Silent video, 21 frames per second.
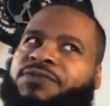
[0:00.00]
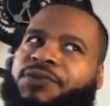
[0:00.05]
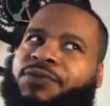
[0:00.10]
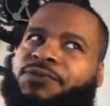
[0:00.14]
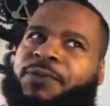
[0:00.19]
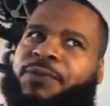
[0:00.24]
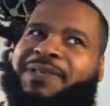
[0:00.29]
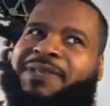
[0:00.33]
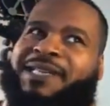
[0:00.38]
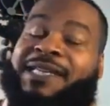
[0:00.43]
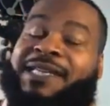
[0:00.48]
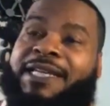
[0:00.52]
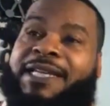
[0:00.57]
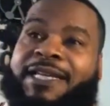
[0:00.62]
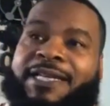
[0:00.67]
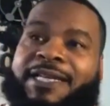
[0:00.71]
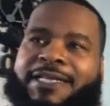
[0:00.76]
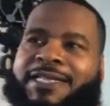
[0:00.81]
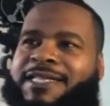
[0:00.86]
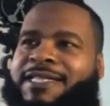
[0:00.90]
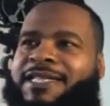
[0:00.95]
If you're from the
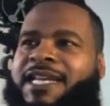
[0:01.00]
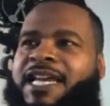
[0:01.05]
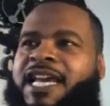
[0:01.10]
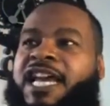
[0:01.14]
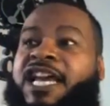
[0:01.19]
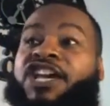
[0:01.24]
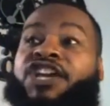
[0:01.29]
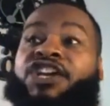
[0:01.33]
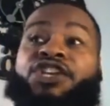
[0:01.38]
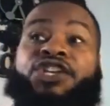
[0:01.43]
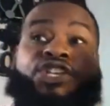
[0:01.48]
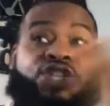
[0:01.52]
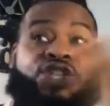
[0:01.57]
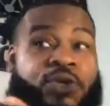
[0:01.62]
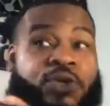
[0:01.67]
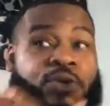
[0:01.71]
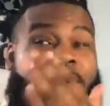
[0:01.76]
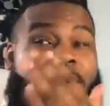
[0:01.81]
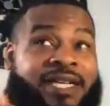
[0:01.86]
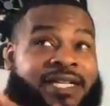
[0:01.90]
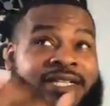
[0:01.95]
East,
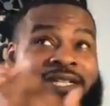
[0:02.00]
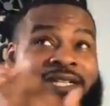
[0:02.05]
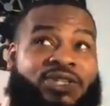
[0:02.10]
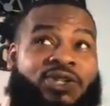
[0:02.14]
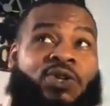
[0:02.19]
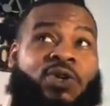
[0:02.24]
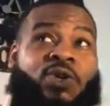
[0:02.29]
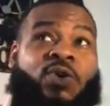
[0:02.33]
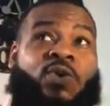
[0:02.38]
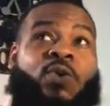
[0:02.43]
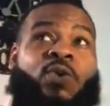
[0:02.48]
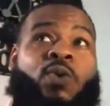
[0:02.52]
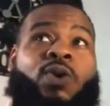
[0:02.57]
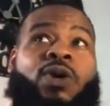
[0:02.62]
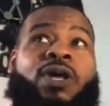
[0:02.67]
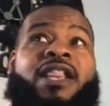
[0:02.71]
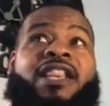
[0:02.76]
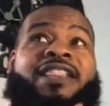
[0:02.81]
you need to know